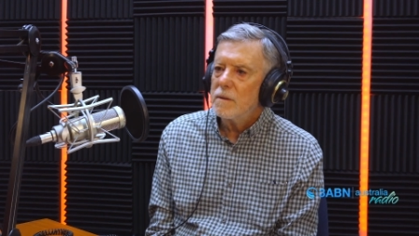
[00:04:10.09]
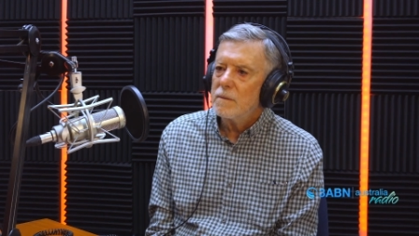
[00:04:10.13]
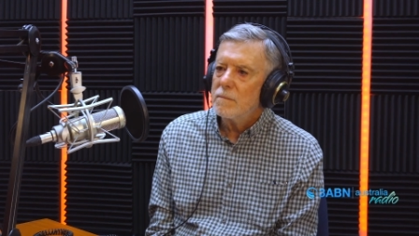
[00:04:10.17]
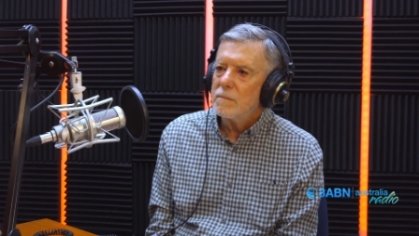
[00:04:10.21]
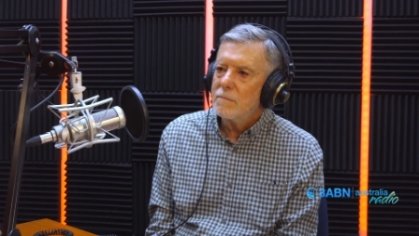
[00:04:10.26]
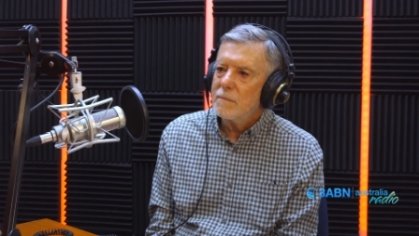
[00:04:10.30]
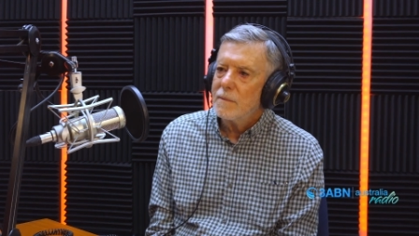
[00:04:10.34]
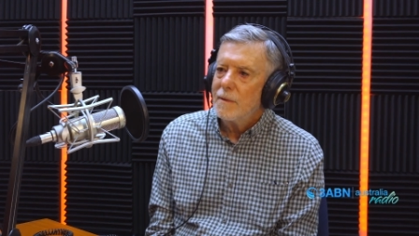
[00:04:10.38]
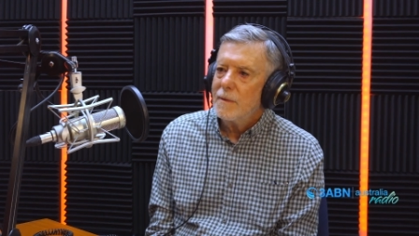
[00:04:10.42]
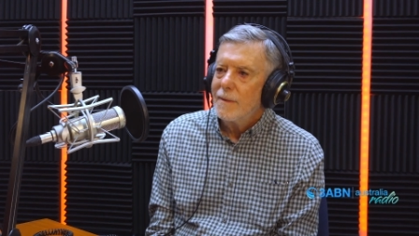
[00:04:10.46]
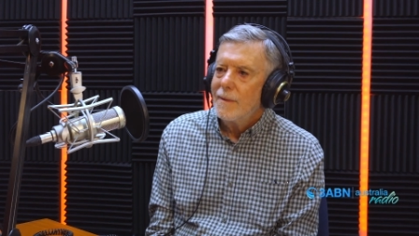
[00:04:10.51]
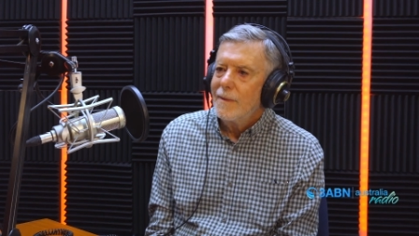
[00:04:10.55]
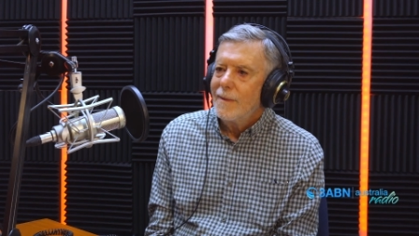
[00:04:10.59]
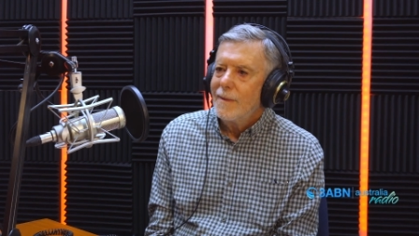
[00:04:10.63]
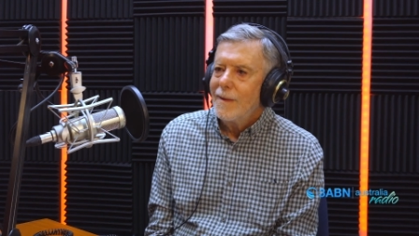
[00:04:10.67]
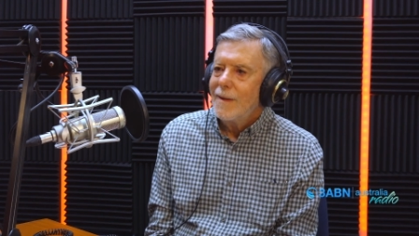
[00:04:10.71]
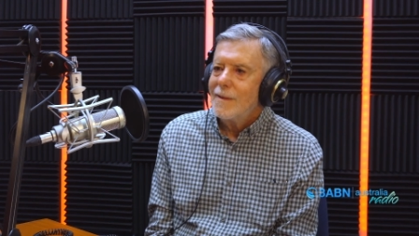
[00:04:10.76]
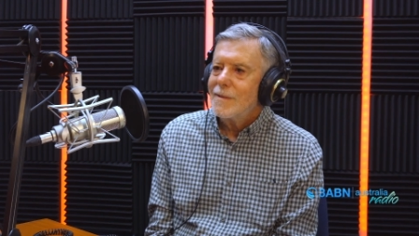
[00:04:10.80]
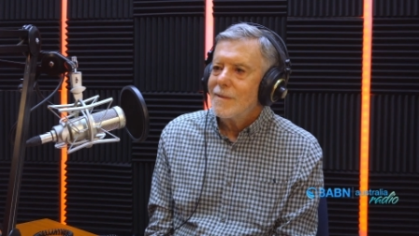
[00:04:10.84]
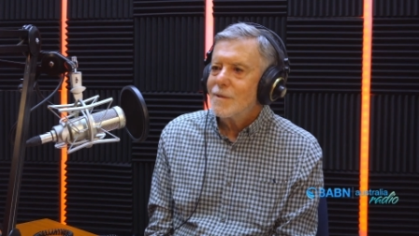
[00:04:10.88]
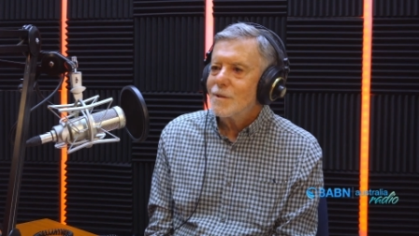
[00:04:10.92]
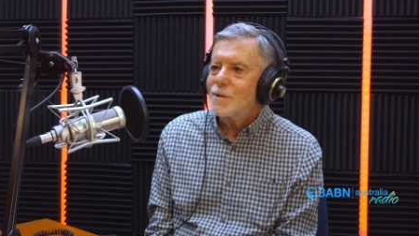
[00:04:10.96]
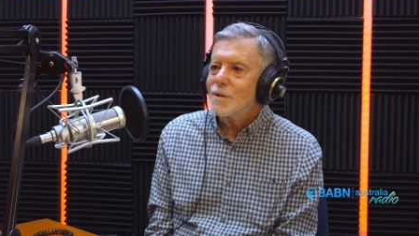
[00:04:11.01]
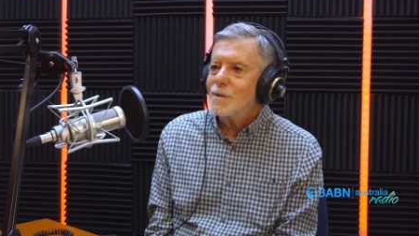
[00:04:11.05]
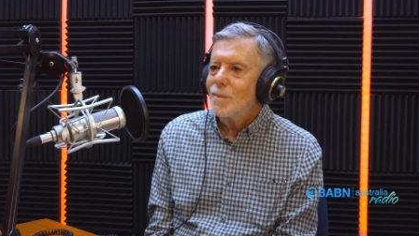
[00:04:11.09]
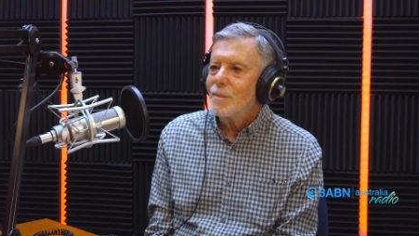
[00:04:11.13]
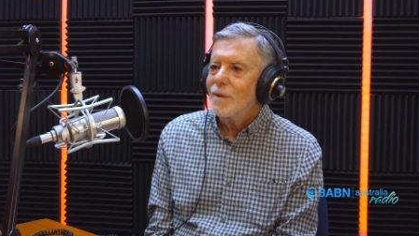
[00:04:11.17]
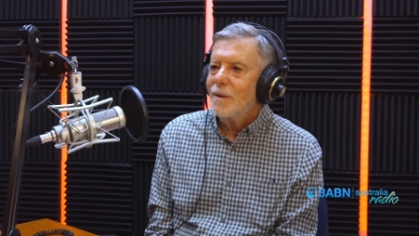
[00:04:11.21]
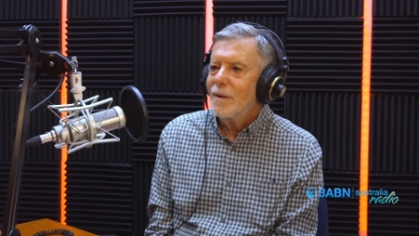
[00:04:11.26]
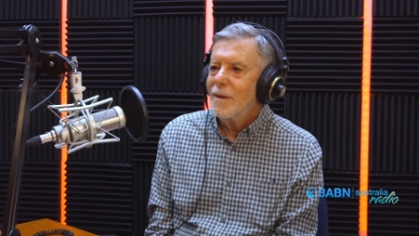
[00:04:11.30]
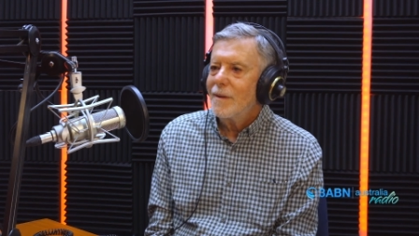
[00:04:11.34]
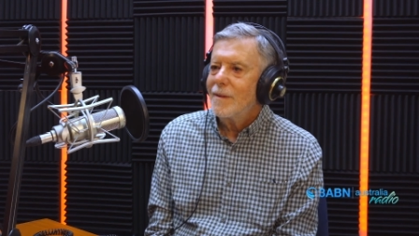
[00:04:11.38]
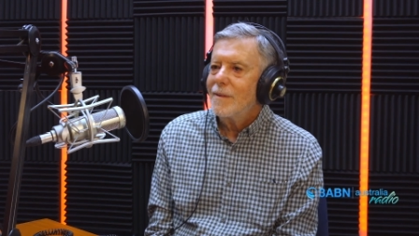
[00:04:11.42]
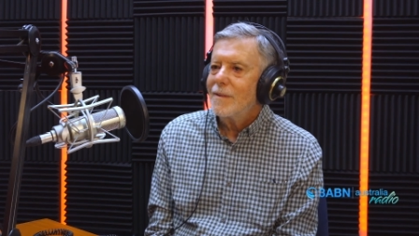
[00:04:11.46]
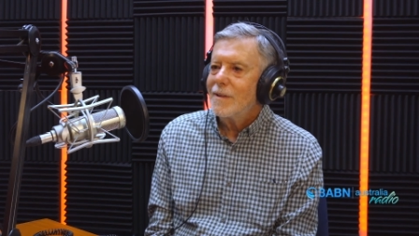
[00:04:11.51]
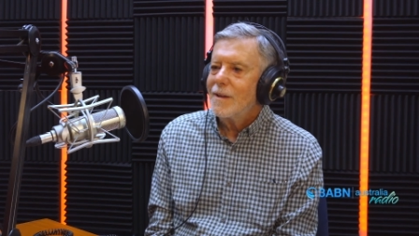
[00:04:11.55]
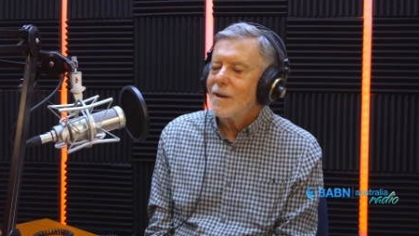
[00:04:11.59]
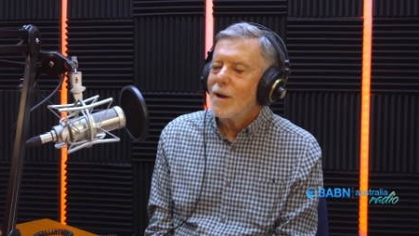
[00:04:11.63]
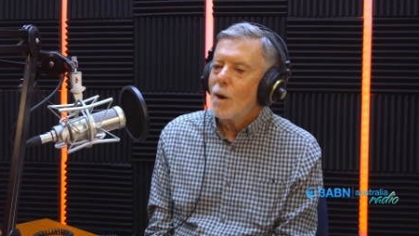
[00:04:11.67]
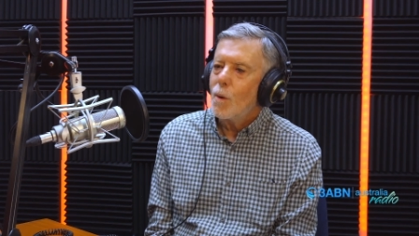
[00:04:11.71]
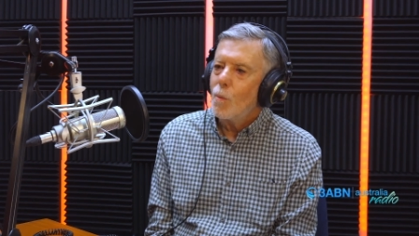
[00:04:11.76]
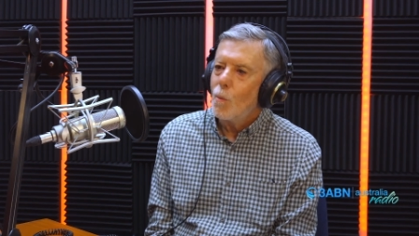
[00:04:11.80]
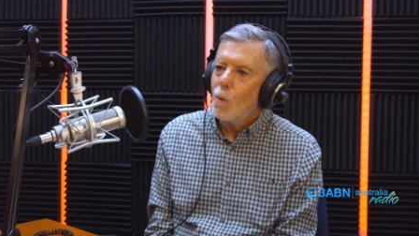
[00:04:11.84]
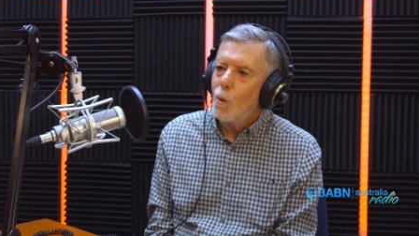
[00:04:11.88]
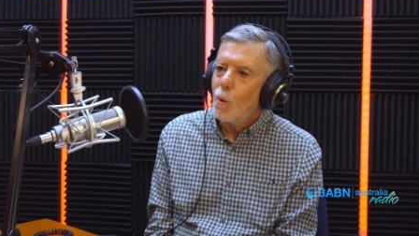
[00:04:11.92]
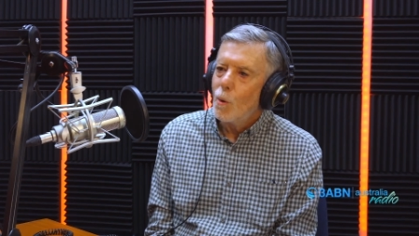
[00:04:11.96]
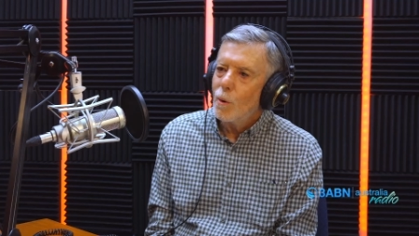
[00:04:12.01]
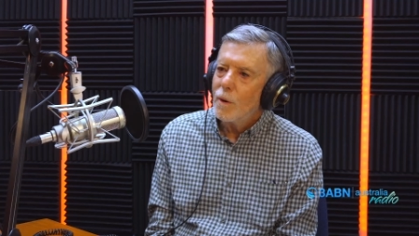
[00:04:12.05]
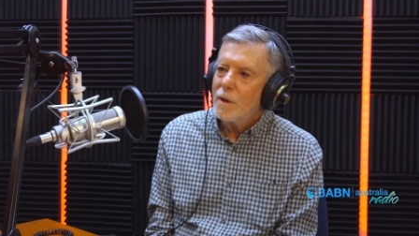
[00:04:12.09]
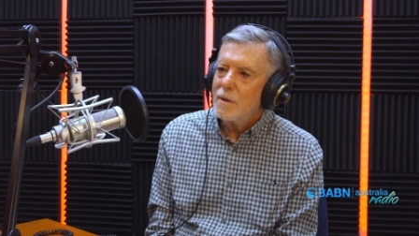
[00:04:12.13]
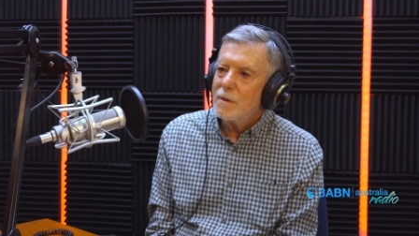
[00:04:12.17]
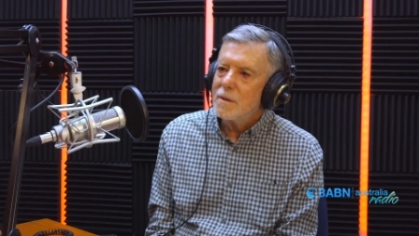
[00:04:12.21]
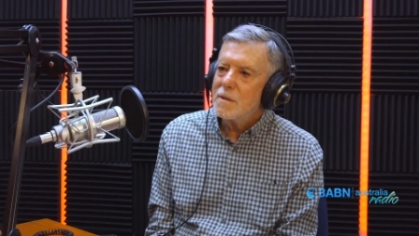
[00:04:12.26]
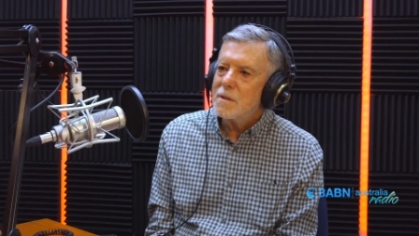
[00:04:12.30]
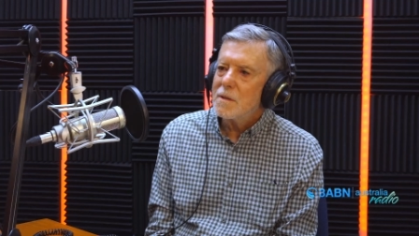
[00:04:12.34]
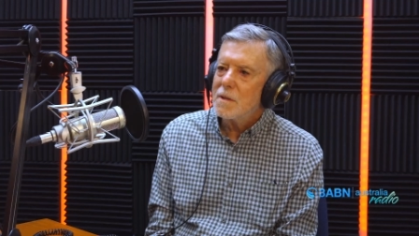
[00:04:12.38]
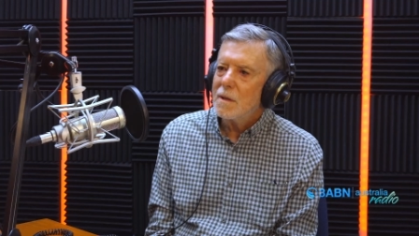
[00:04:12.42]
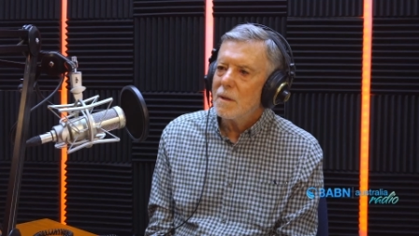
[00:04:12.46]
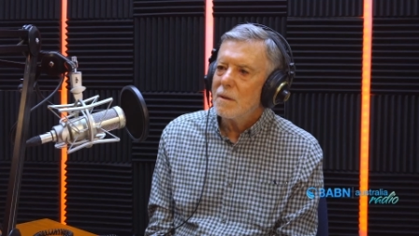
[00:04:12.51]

and similar, you know, organs